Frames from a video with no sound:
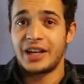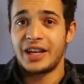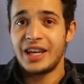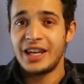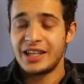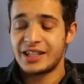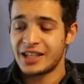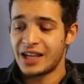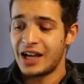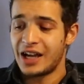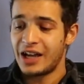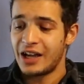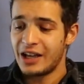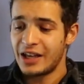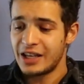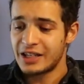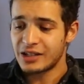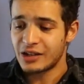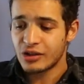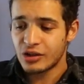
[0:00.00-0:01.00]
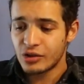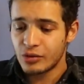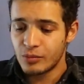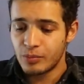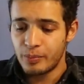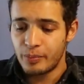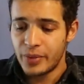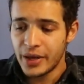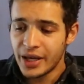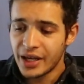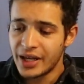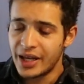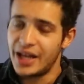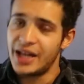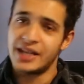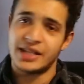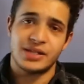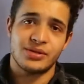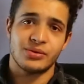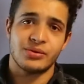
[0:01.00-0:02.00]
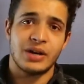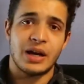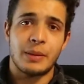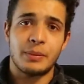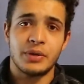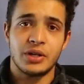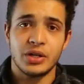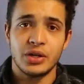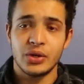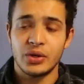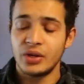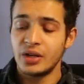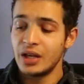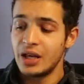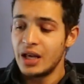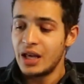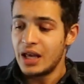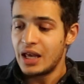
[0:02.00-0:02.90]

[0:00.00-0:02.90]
He's a big Instagram dude.